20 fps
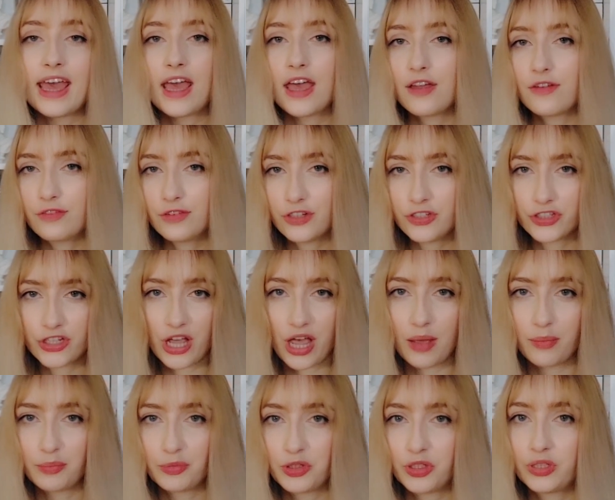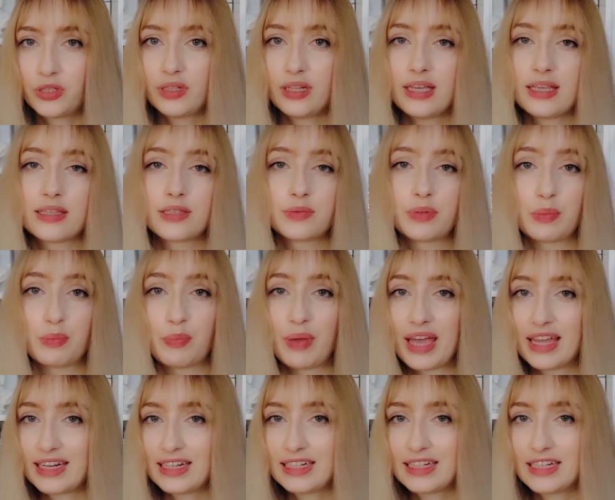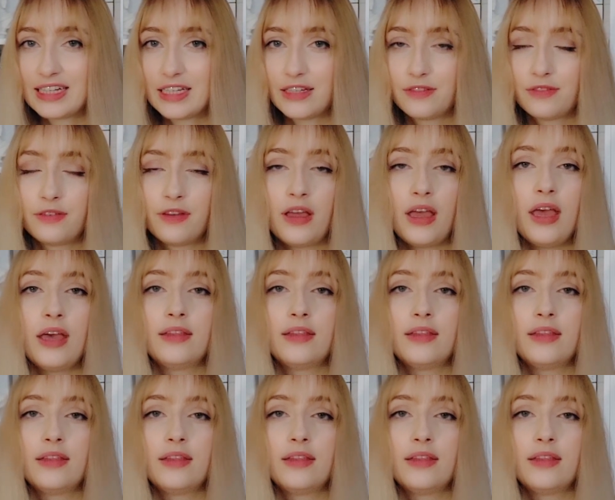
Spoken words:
Every chapter is repetitive.